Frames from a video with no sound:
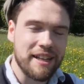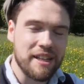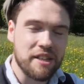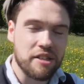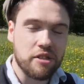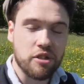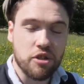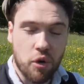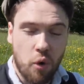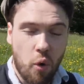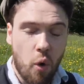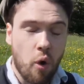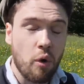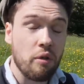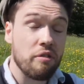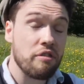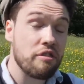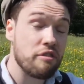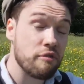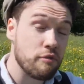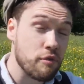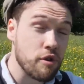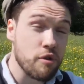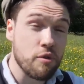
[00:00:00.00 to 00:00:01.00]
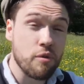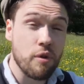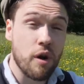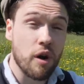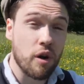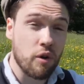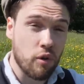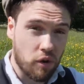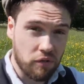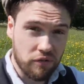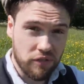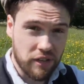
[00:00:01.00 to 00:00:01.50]
is taught through
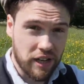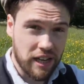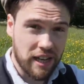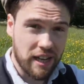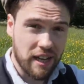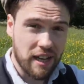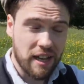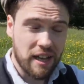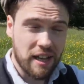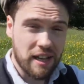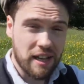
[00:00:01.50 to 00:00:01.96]
acrophony.